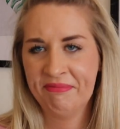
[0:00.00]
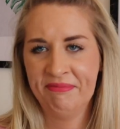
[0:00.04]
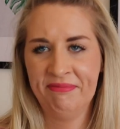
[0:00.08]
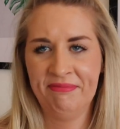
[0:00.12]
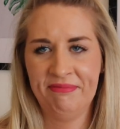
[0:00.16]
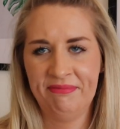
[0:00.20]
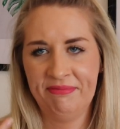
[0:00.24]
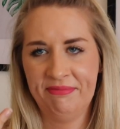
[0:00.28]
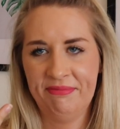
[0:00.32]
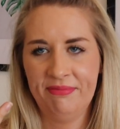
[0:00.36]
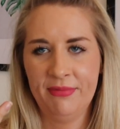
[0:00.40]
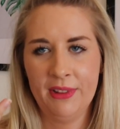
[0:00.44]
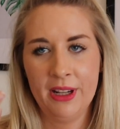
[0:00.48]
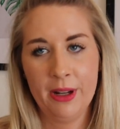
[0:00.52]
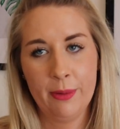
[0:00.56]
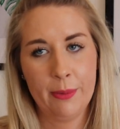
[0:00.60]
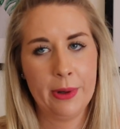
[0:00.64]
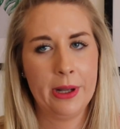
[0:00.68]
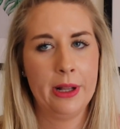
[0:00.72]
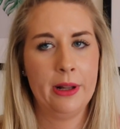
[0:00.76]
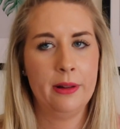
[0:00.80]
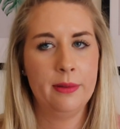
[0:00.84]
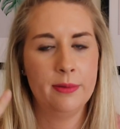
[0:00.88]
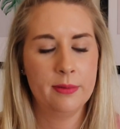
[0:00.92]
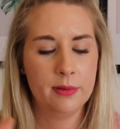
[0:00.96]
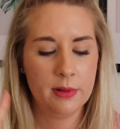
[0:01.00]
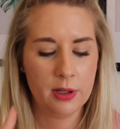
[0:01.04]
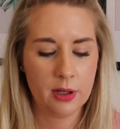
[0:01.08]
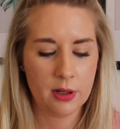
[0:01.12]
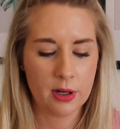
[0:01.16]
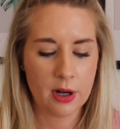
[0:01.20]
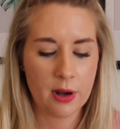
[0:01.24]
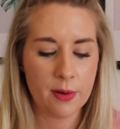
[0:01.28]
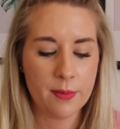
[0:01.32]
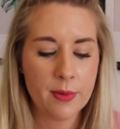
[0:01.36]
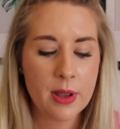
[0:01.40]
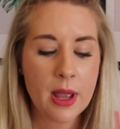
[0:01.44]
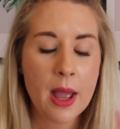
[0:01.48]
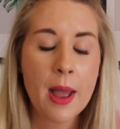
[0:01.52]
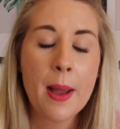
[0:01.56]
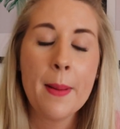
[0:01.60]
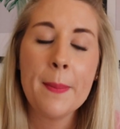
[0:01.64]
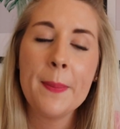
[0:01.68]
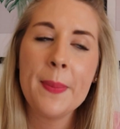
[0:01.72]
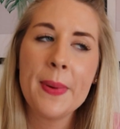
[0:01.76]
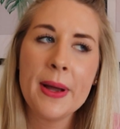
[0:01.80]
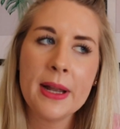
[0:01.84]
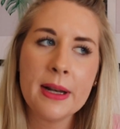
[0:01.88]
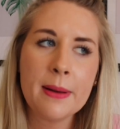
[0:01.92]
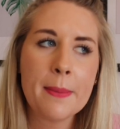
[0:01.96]
Well, you know,
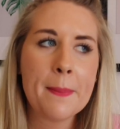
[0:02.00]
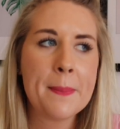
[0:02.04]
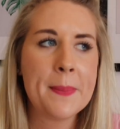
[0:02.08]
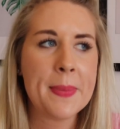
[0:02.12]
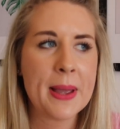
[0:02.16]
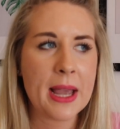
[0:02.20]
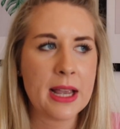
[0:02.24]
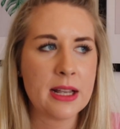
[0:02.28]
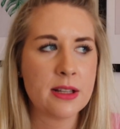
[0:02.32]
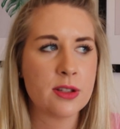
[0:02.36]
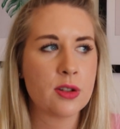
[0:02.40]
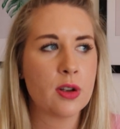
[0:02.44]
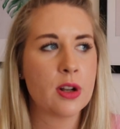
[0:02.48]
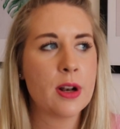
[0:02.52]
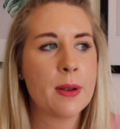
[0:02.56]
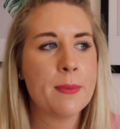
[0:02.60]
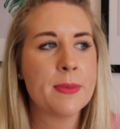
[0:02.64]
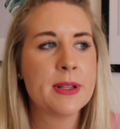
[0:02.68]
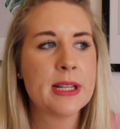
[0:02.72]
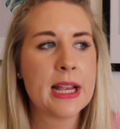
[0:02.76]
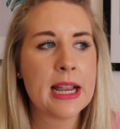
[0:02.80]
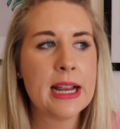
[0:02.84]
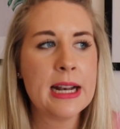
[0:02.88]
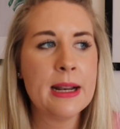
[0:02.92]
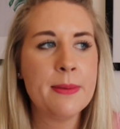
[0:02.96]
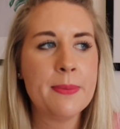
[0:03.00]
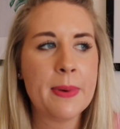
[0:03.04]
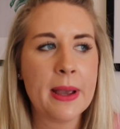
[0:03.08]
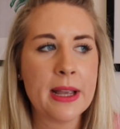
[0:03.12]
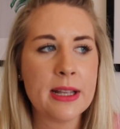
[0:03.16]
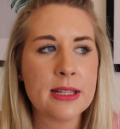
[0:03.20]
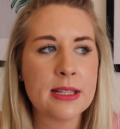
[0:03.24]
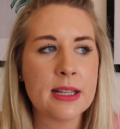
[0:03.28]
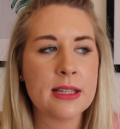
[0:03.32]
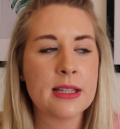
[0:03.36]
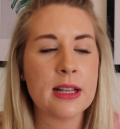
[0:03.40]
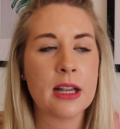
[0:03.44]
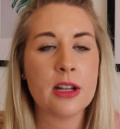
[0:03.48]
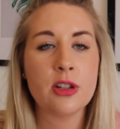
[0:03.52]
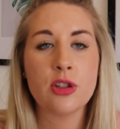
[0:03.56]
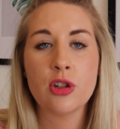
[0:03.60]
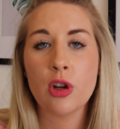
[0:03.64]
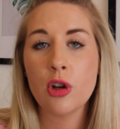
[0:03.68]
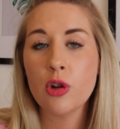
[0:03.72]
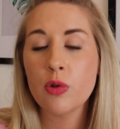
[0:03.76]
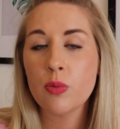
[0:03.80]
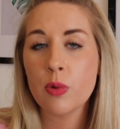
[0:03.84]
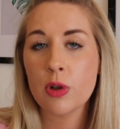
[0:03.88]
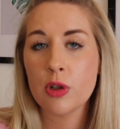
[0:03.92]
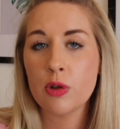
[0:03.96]
but on a daily basis, I
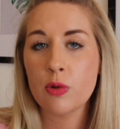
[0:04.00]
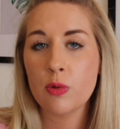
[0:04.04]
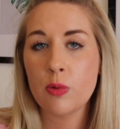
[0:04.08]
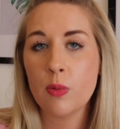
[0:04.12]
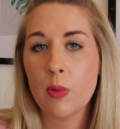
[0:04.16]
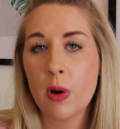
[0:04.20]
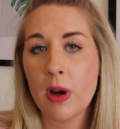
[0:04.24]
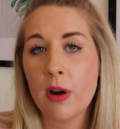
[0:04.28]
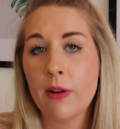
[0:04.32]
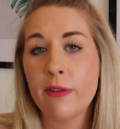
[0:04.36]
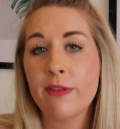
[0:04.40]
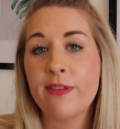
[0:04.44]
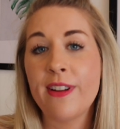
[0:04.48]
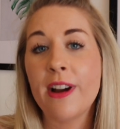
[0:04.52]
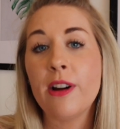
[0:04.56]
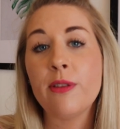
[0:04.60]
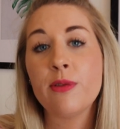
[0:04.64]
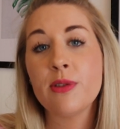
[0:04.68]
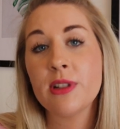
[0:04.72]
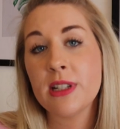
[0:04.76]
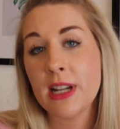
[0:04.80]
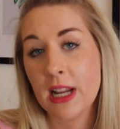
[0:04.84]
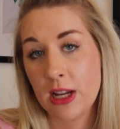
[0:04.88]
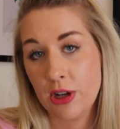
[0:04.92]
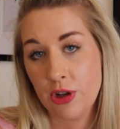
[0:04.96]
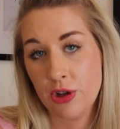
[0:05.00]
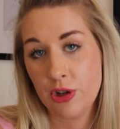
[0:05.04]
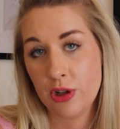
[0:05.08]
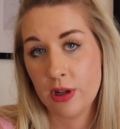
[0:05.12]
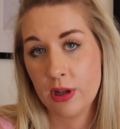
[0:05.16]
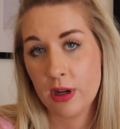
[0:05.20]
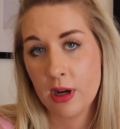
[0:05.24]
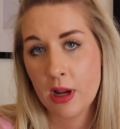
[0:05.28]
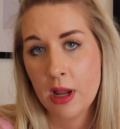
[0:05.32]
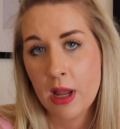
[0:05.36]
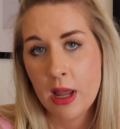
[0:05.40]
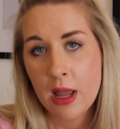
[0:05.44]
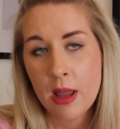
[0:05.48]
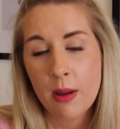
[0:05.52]
don't want to wear foundation.